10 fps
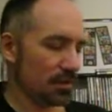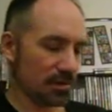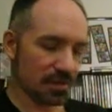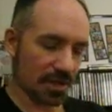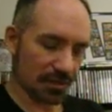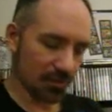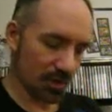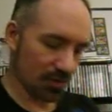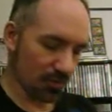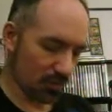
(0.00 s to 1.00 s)
So that's
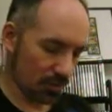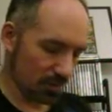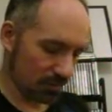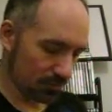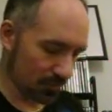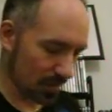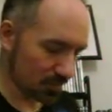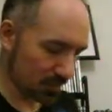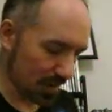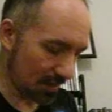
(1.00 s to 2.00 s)
pretty cool. What
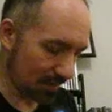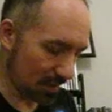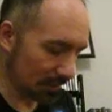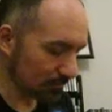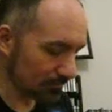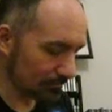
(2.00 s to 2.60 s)
else do I have in here?